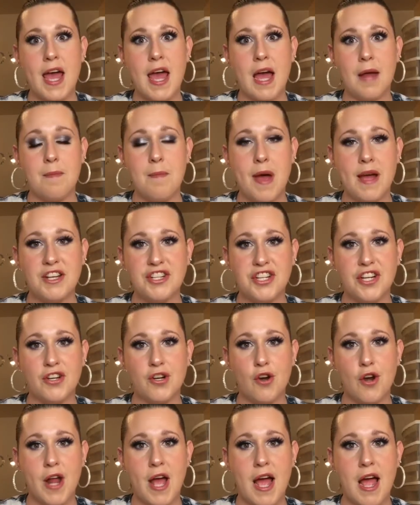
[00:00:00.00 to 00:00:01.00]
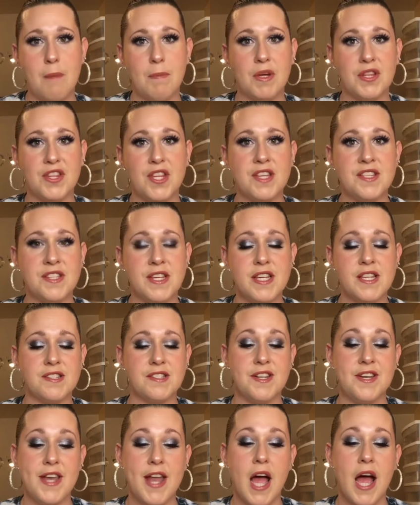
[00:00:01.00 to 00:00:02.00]
had mentioned or not, but this
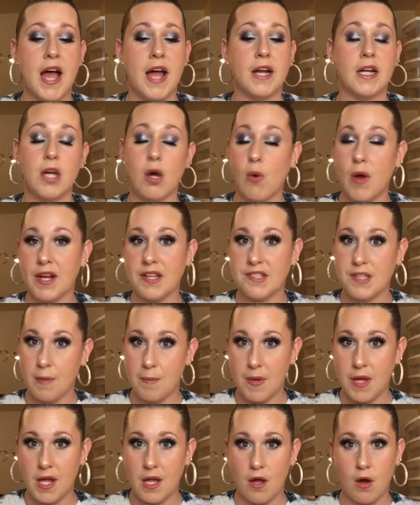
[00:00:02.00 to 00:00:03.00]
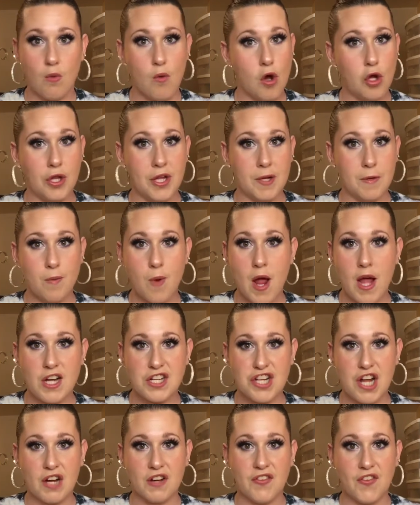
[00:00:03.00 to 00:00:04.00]
is not going to be a rolling
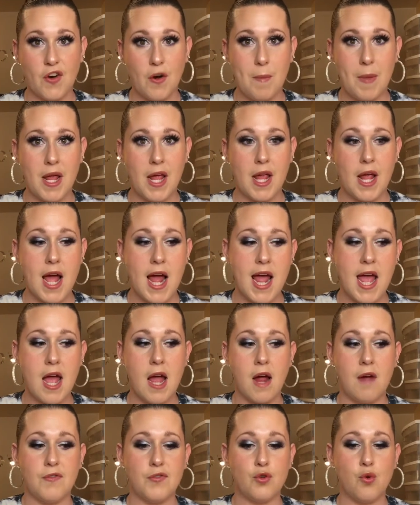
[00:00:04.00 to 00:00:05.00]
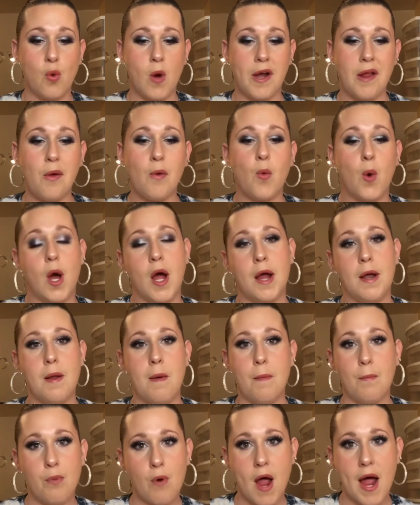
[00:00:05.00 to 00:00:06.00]
project for me. I have twenty-one
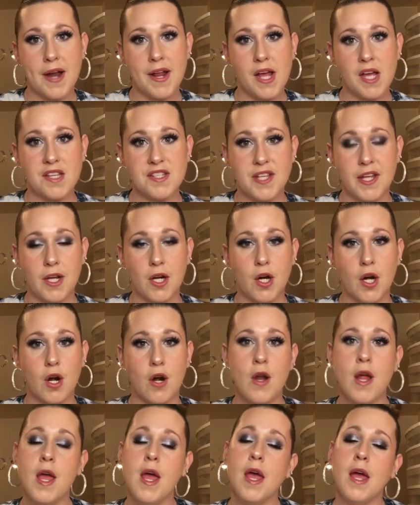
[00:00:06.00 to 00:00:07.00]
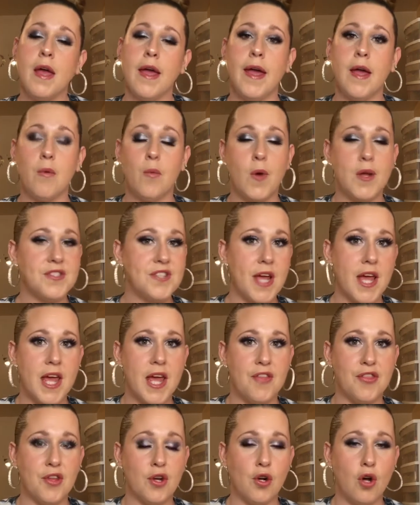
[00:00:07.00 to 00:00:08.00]
products here, and once I
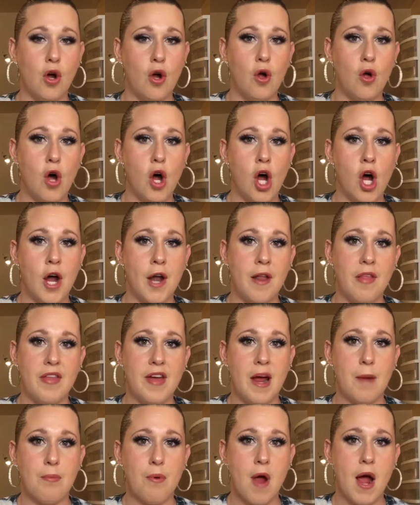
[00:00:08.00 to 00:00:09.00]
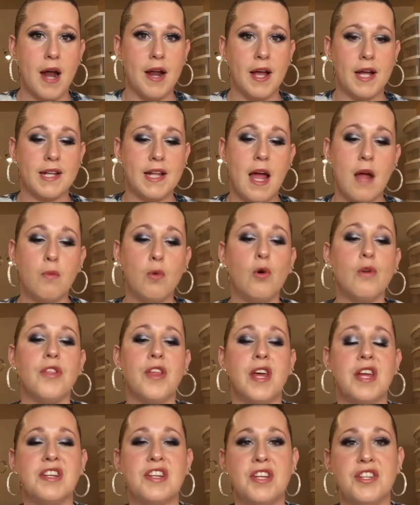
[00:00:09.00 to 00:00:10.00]
hit the goal on that product, I will
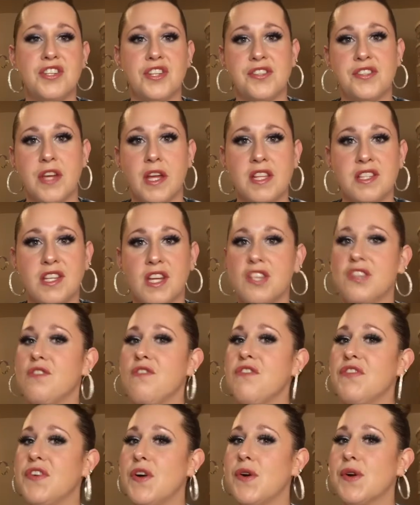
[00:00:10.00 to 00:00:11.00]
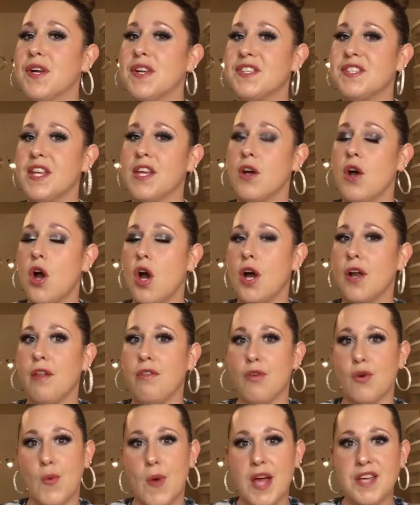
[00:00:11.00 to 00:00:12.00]
then just continue focusing on
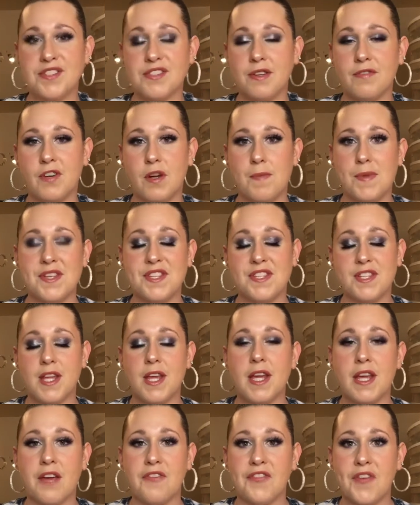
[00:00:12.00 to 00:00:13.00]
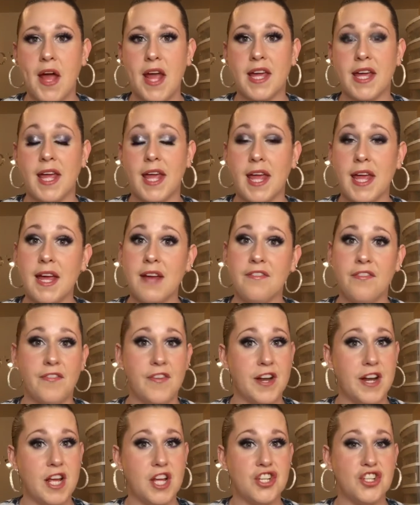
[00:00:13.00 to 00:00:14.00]
the rest of them, seeing if I can
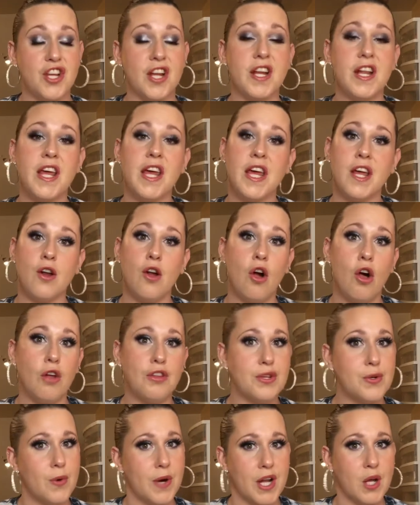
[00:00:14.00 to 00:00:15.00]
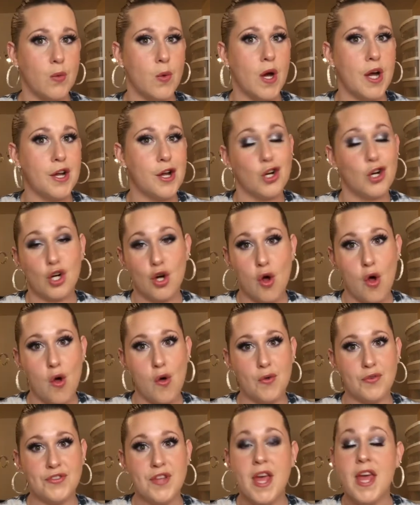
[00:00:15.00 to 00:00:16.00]
finish and hit all twenty-one
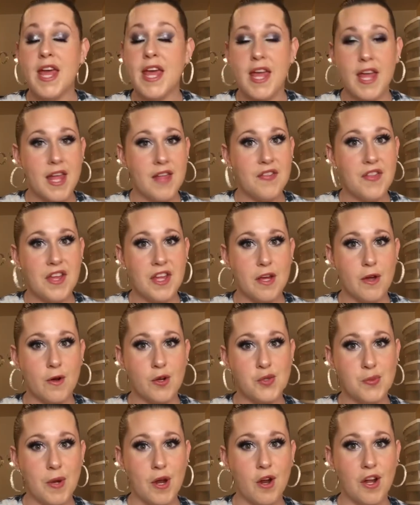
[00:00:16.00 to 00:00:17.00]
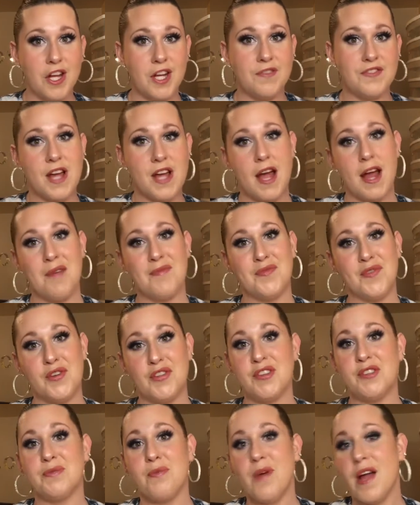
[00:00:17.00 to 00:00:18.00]
goals in the year's period of time for
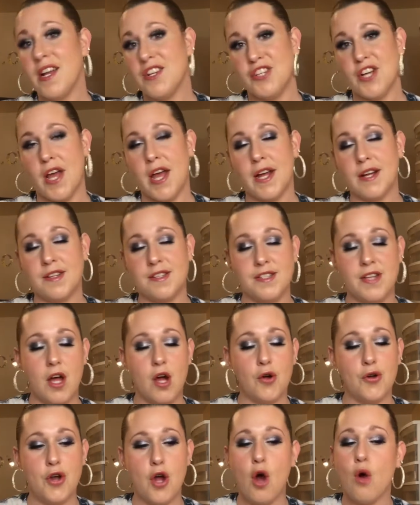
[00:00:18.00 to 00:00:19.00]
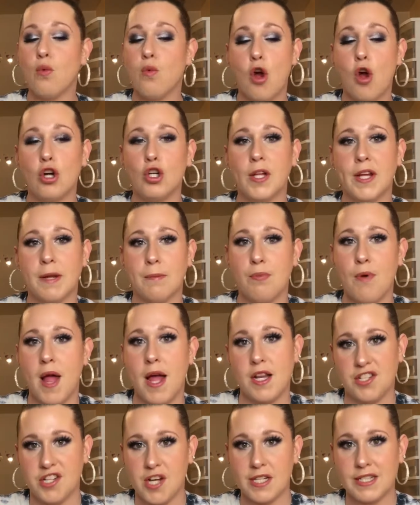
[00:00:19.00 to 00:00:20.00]
this project. So no rolling
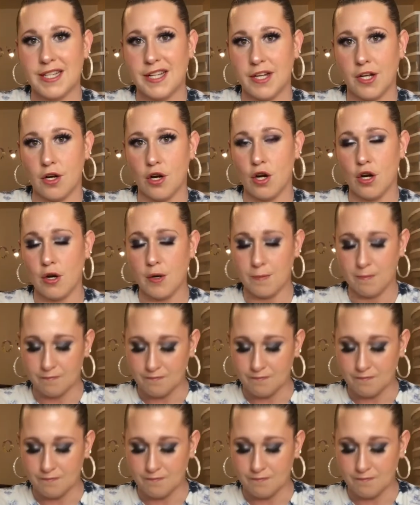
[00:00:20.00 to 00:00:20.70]
project here.